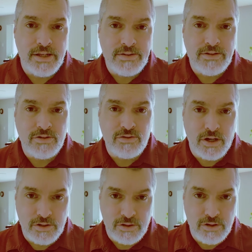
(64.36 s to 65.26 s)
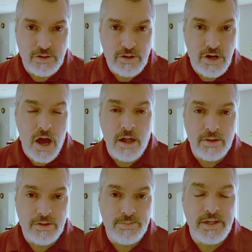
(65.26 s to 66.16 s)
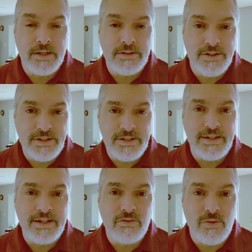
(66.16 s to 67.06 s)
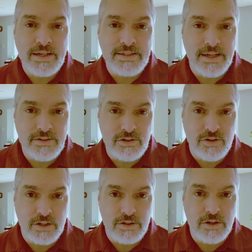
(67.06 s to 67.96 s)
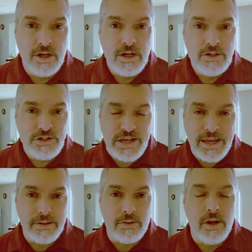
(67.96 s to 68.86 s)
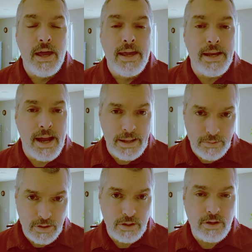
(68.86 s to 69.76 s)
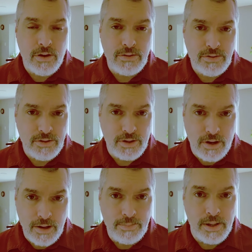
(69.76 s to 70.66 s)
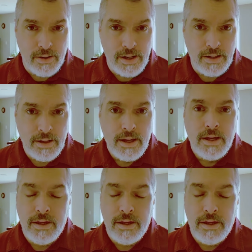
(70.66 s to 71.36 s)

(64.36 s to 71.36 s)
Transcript: sentence structure knowledge because this is a correct sentence structure channel and I am going to call you to the carpet on it